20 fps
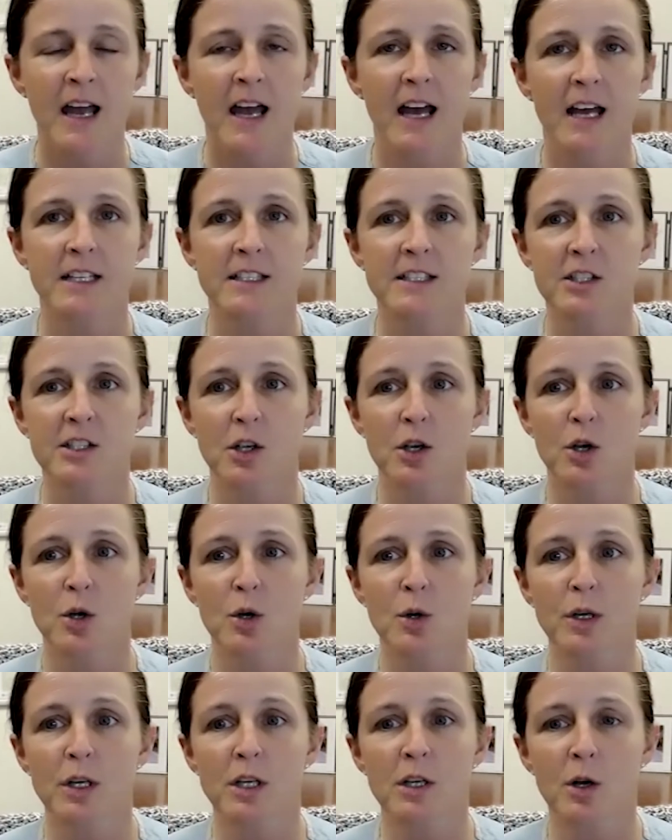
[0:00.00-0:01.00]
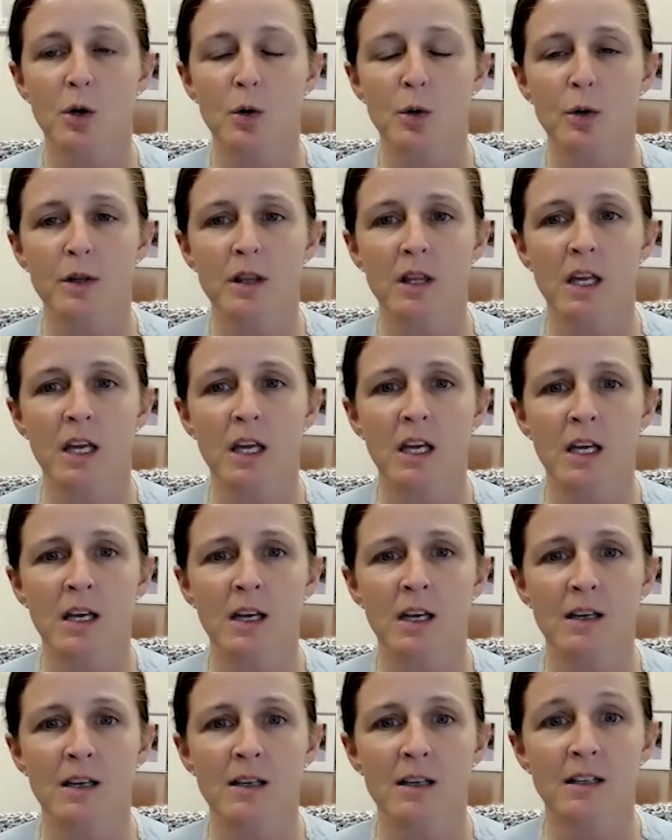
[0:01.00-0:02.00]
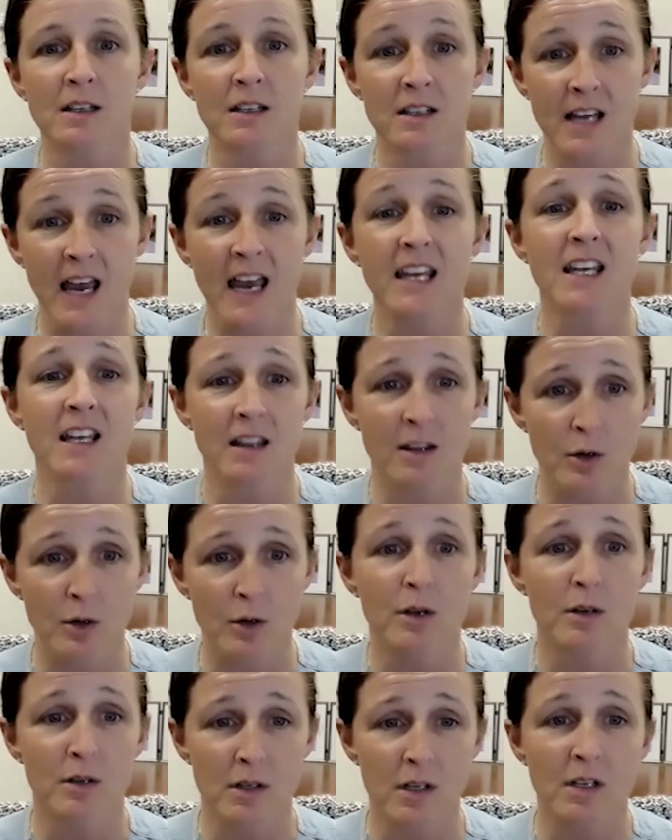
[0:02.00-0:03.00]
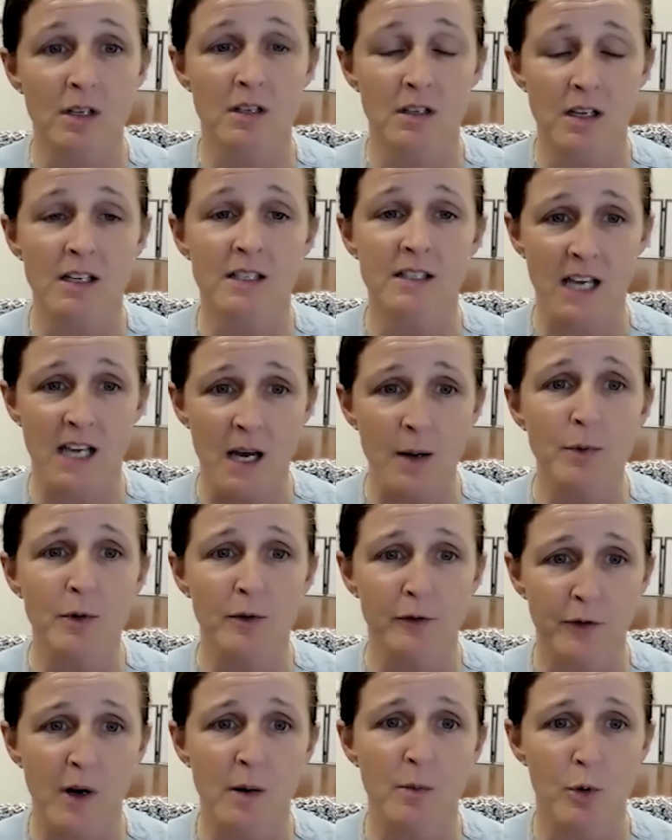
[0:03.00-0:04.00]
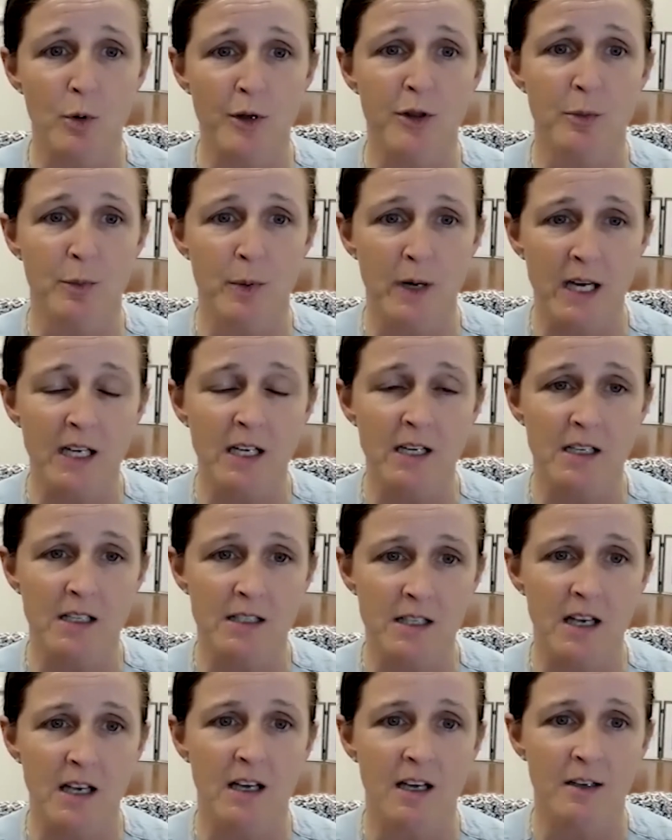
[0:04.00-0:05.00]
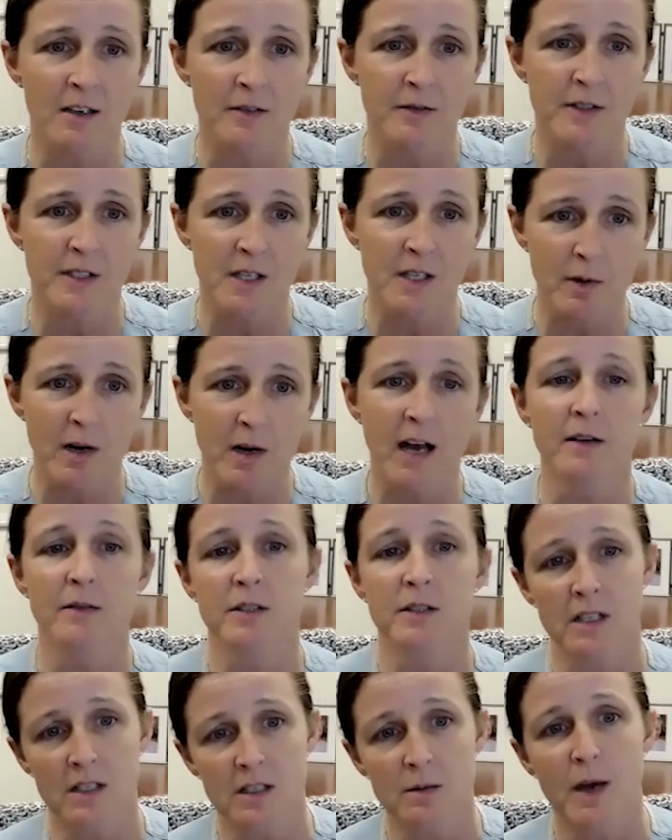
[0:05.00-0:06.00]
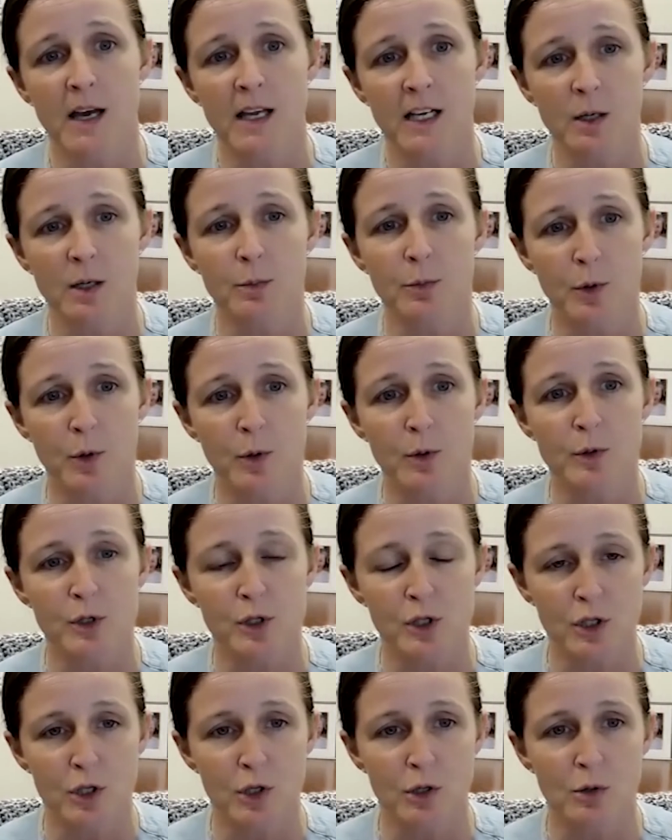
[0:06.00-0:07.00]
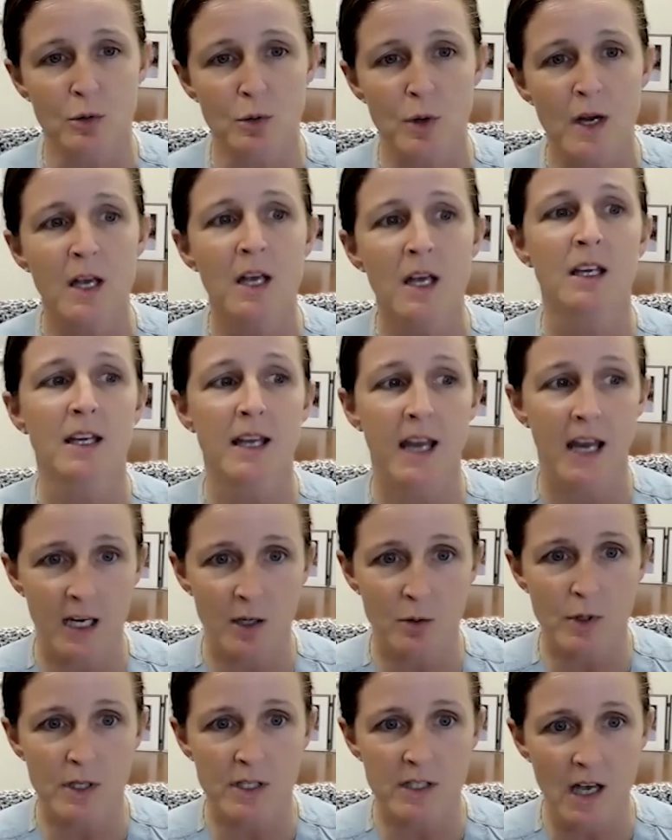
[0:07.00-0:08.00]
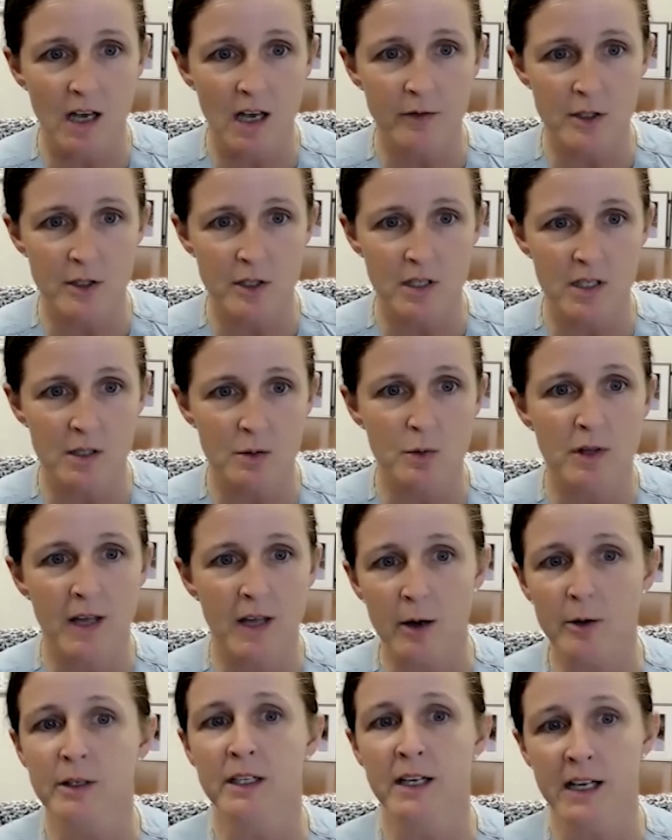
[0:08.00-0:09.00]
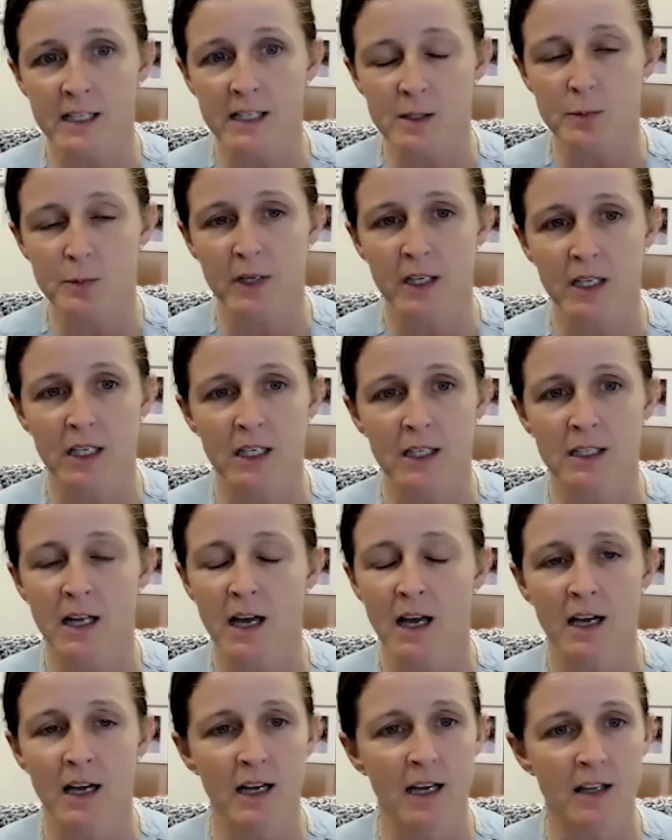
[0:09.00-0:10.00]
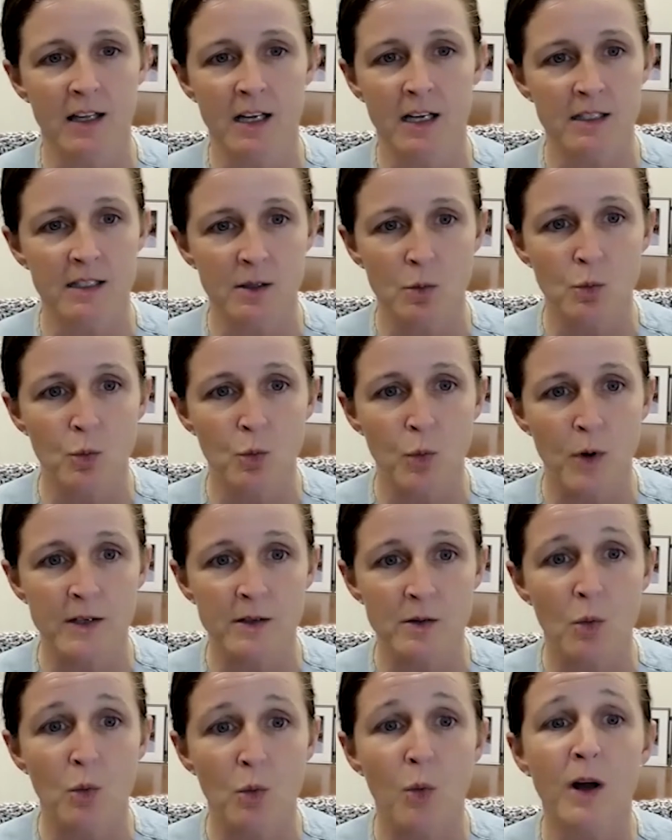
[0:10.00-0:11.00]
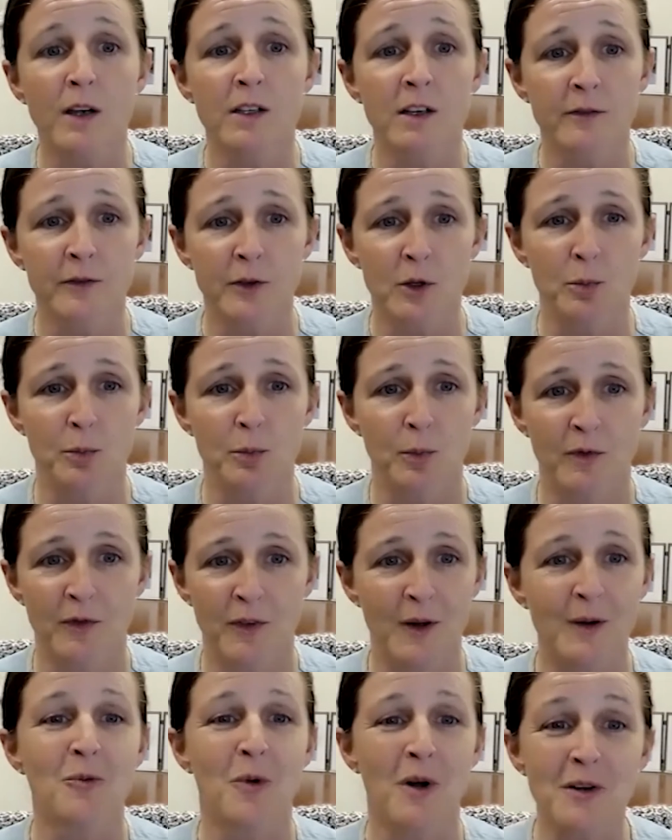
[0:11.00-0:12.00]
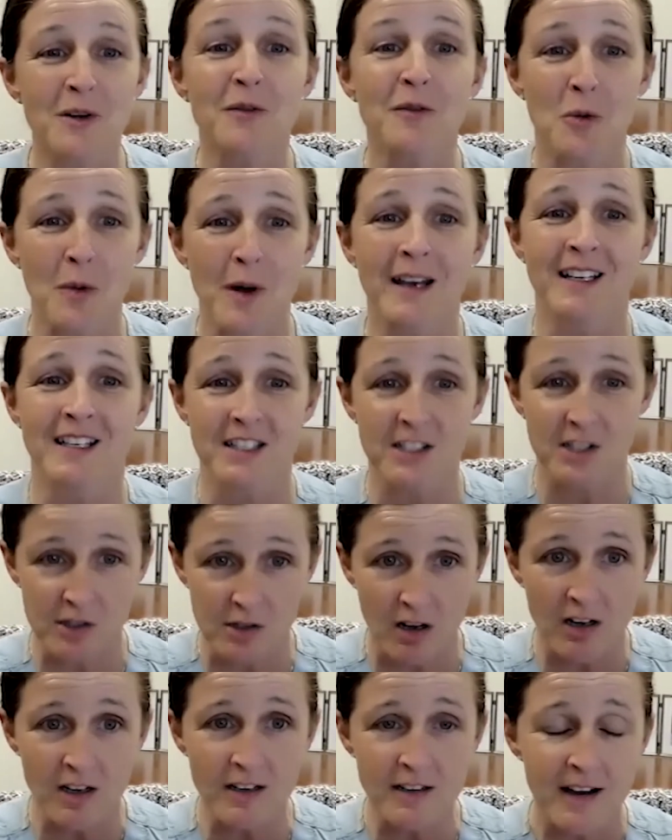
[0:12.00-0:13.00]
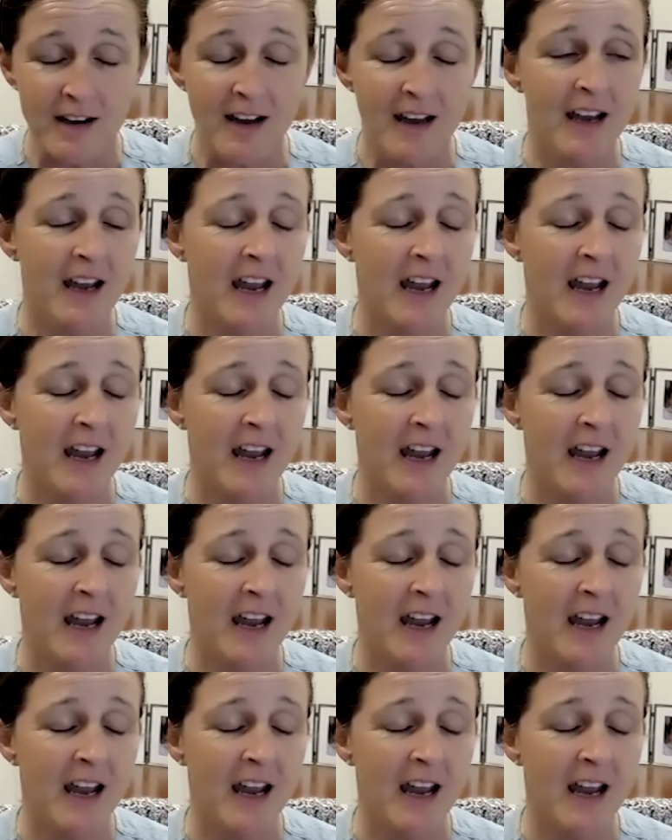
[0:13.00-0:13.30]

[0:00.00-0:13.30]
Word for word: And so, you know, the taking the the example from orthopedics of some kind of systematic approach to can we salvage this without an explant, uh, I think is a is a wonderful fun, wonderful way to start